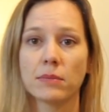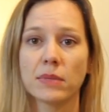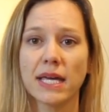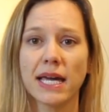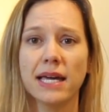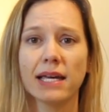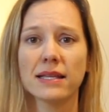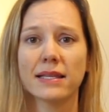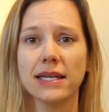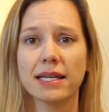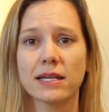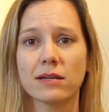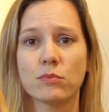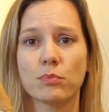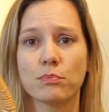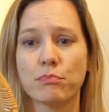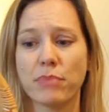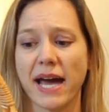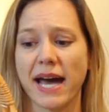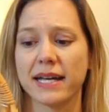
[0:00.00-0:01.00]
get like
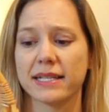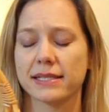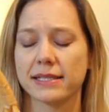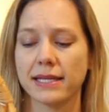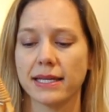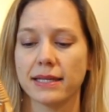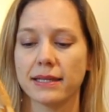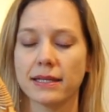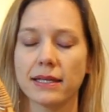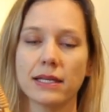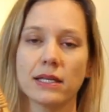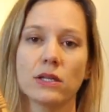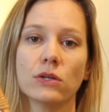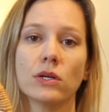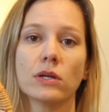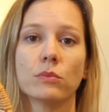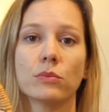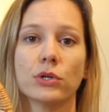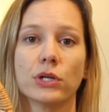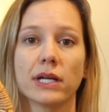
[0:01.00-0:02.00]
a basket that you
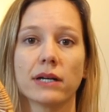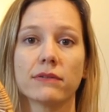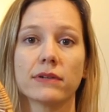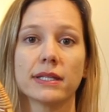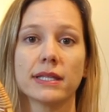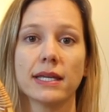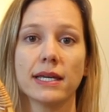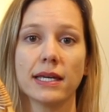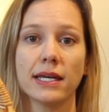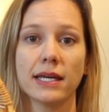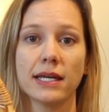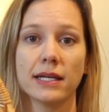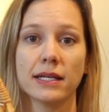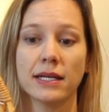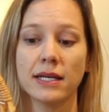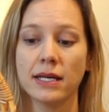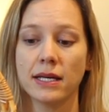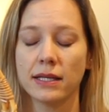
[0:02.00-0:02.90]
can put everything in.